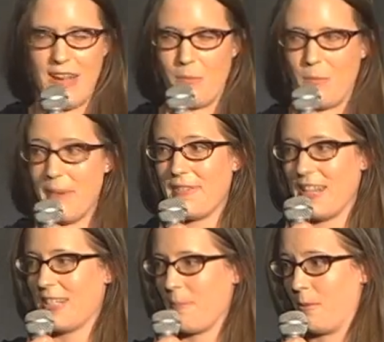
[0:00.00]
yeah, we've
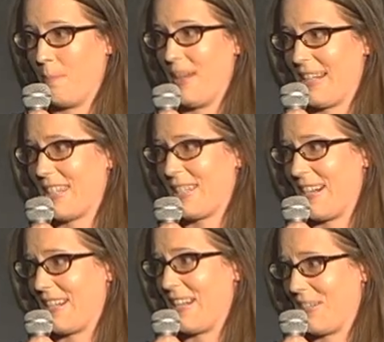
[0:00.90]
done double blind
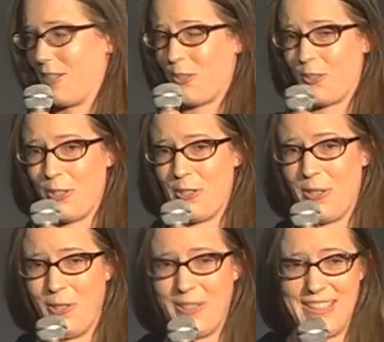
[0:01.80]
studies, it's
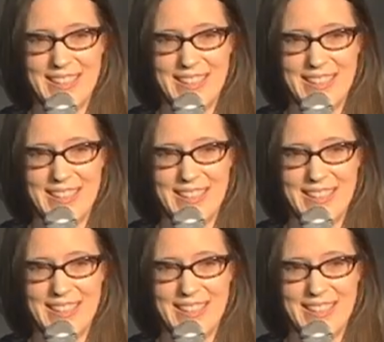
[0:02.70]
true.